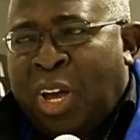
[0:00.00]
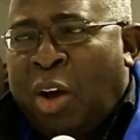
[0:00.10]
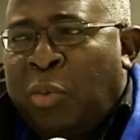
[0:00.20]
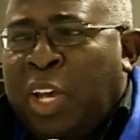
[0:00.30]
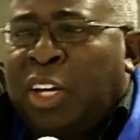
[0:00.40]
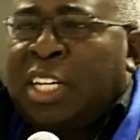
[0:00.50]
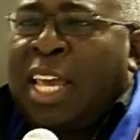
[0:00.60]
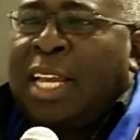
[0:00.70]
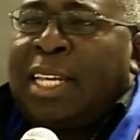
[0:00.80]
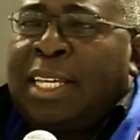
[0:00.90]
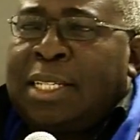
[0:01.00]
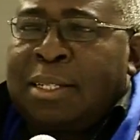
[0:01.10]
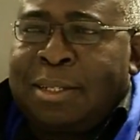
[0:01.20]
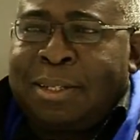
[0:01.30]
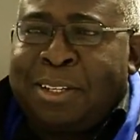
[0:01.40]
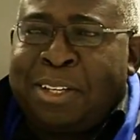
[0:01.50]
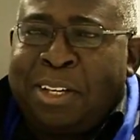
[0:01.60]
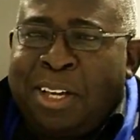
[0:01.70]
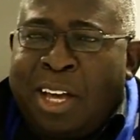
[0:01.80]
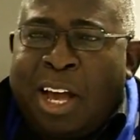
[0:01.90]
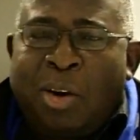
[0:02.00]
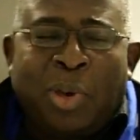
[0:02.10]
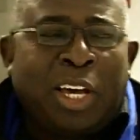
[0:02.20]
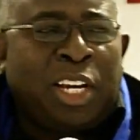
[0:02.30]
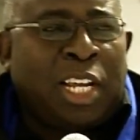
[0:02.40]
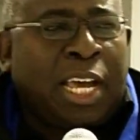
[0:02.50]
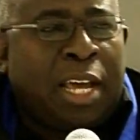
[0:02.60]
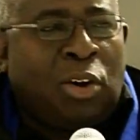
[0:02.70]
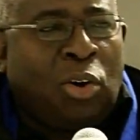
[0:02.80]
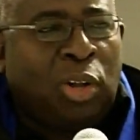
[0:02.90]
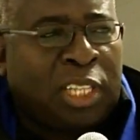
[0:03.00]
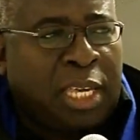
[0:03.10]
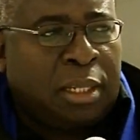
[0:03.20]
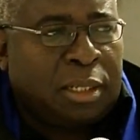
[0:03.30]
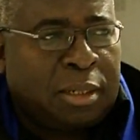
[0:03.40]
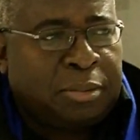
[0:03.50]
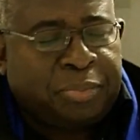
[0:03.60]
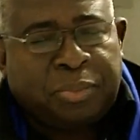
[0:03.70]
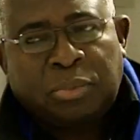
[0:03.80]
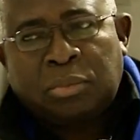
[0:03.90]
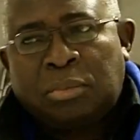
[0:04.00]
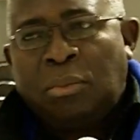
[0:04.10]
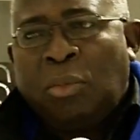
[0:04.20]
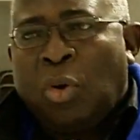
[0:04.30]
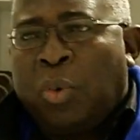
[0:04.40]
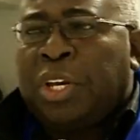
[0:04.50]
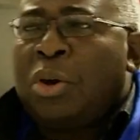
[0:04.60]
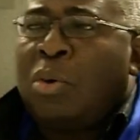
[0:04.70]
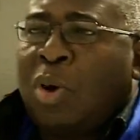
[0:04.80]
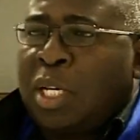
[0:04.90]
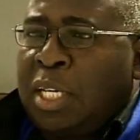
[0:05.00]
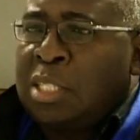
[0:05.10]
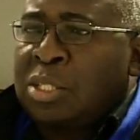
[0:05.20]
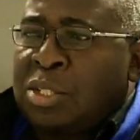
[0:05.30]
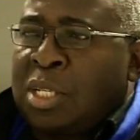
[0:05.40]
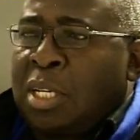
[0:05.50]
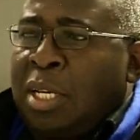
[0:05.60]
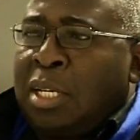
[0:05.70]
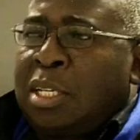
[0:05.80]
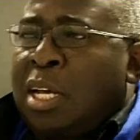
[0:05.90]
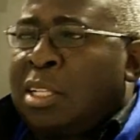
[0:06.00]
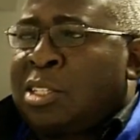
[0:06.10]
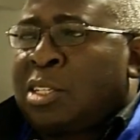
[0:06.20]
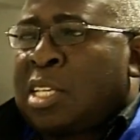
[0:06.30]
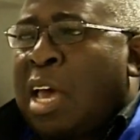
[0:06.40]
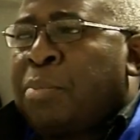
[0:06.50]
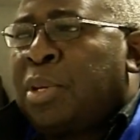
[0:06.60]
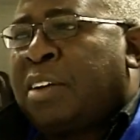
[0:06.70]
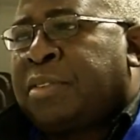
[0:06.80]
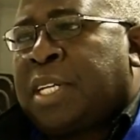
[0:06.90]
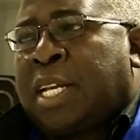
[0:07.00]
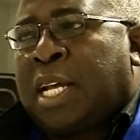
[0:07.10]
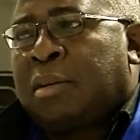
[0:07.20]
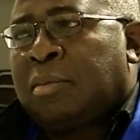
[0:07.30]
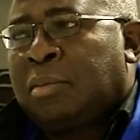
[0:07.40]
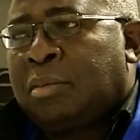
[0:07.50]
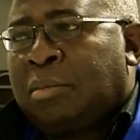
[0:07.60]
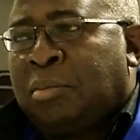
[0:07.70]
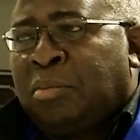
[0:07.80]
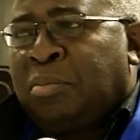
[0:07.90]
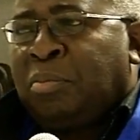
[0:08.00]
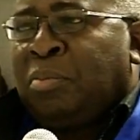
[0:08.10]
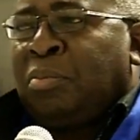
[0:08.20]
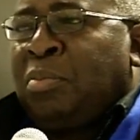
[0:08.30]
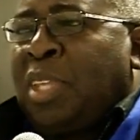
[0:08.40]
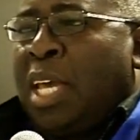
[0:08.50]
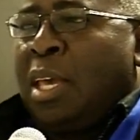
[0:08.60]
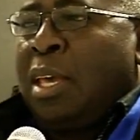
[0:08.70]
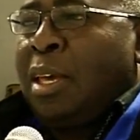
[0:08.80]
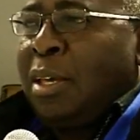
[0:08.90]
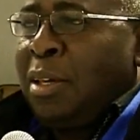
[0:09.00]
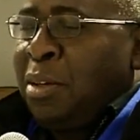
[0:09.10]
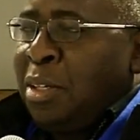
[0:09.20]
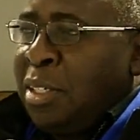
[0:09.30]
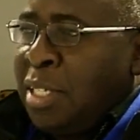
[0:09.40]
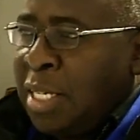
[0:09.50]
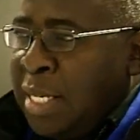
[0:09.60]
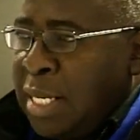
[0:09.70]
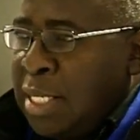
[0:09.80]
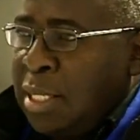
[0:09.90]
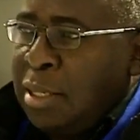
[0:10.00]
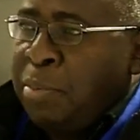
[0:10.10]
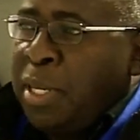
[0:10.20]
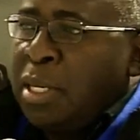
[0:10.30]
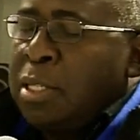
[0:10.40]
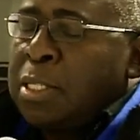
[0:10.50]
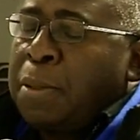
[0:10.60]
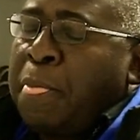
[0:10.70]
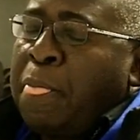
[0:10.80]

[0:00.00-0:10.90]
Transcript: Are we going to get eaten? Are we going to get all killed? We know what history tells us happened after that. They declared independence.